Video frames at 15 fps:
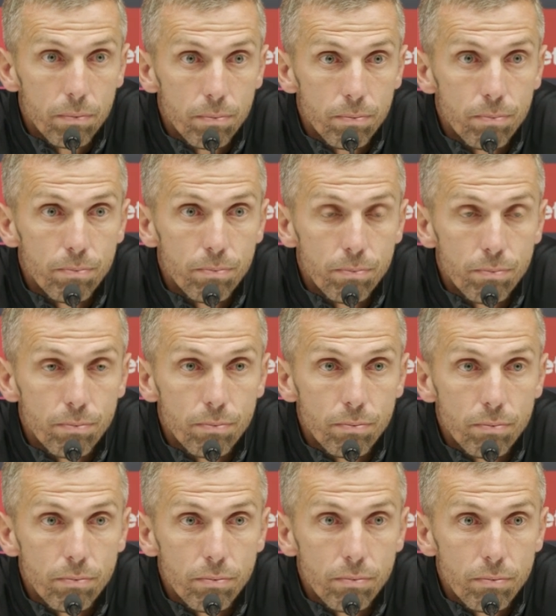The fact that you're
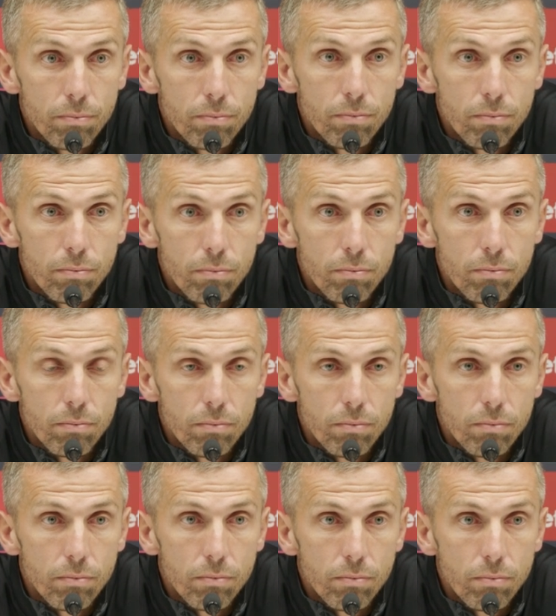unbeaten and you've
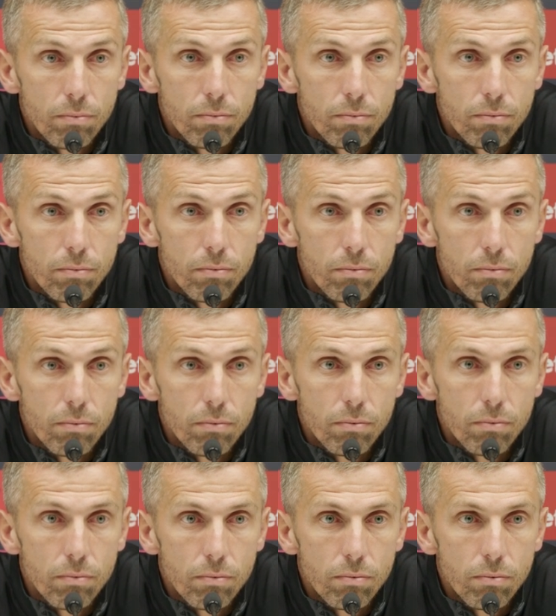been in the hot seat for
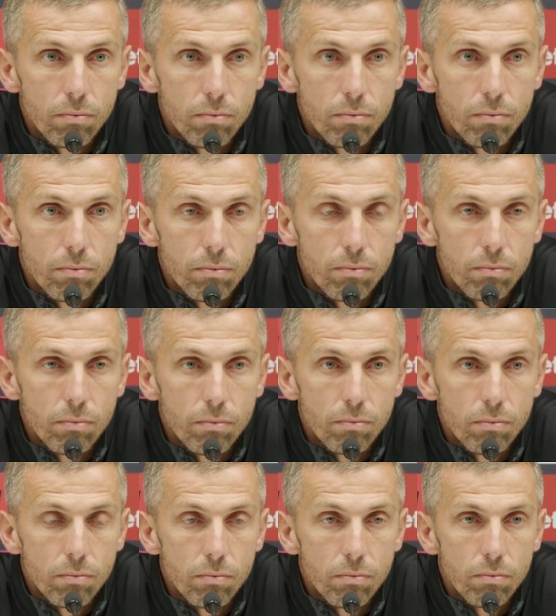now a few
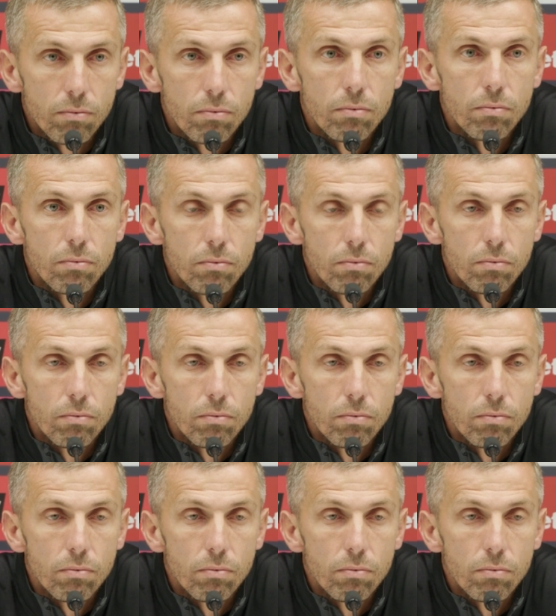weeks,